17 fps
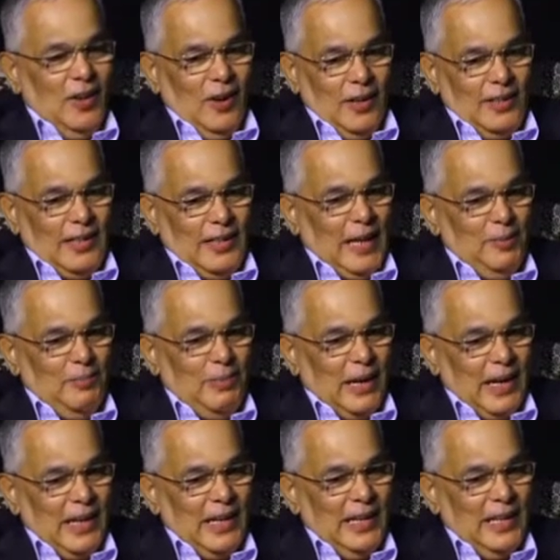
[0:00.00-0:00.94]
not
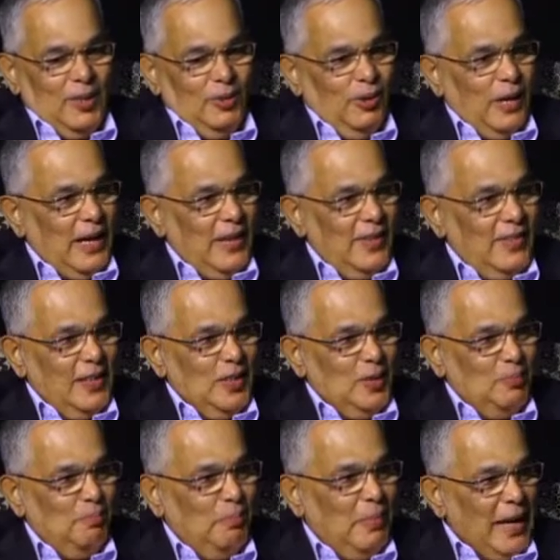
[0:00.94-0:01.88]
deliberately do anything
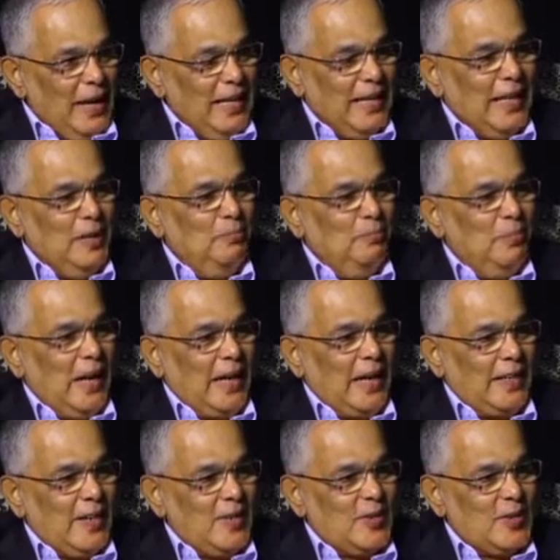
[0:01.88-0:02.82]
to make an
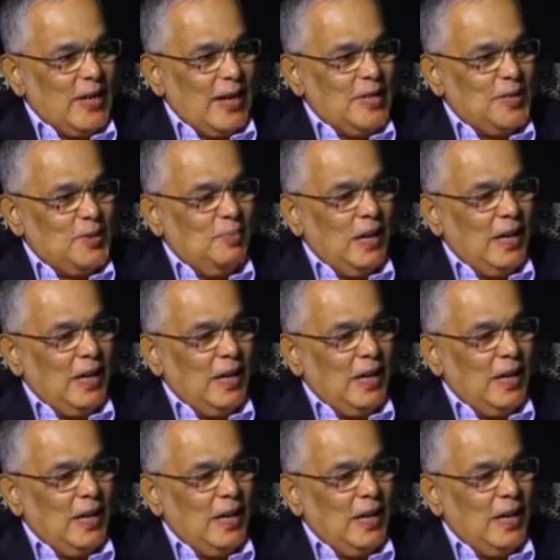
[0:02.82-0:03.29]
impact as such.